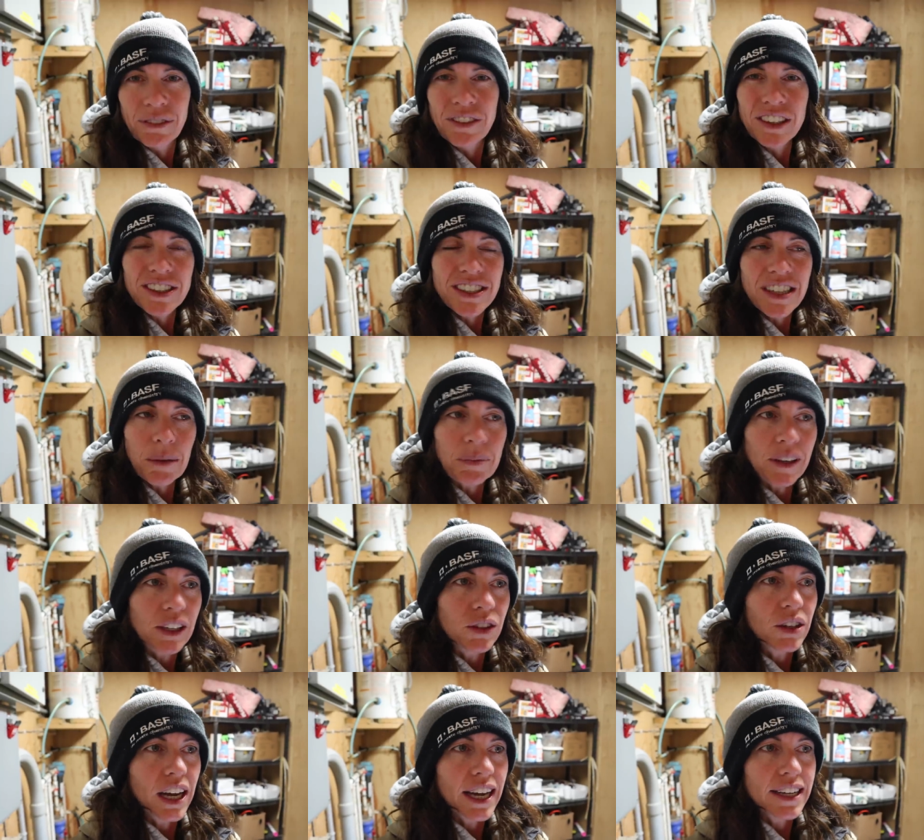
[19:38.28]
If there's
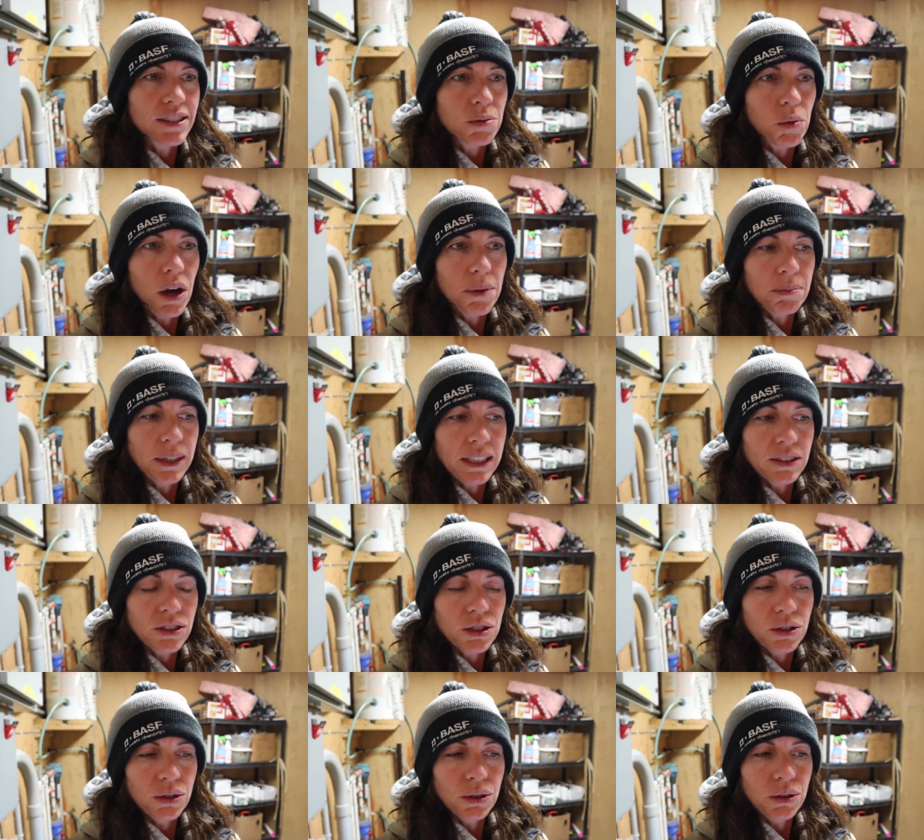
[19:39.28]
something you guys want me
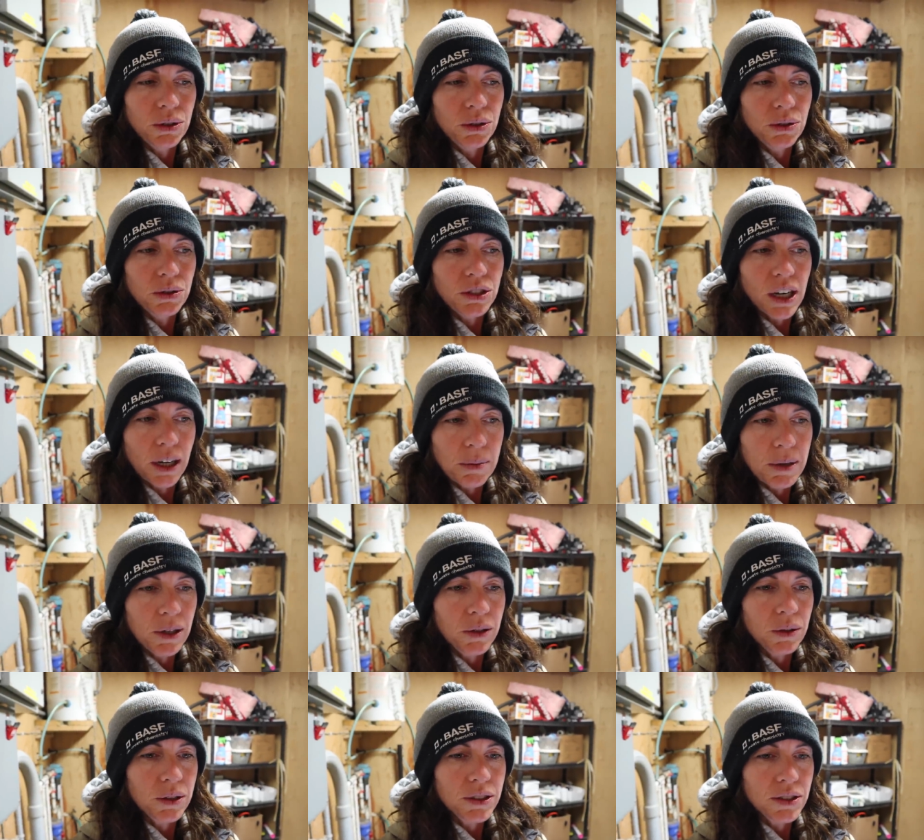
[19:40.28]
to talk
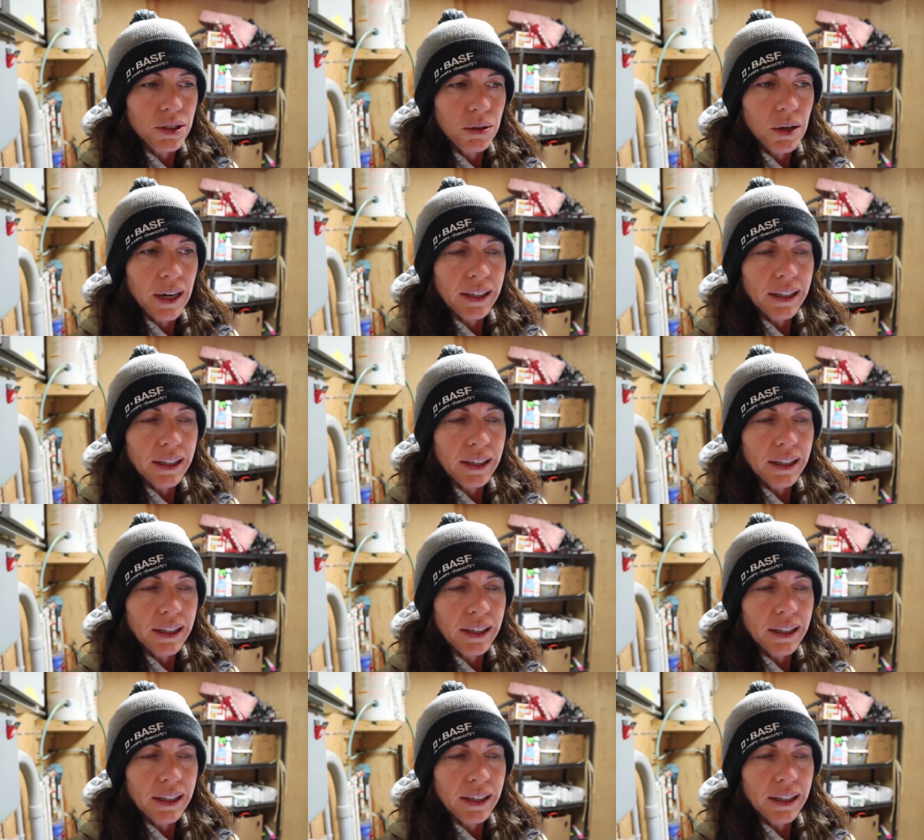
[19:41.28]
about or do,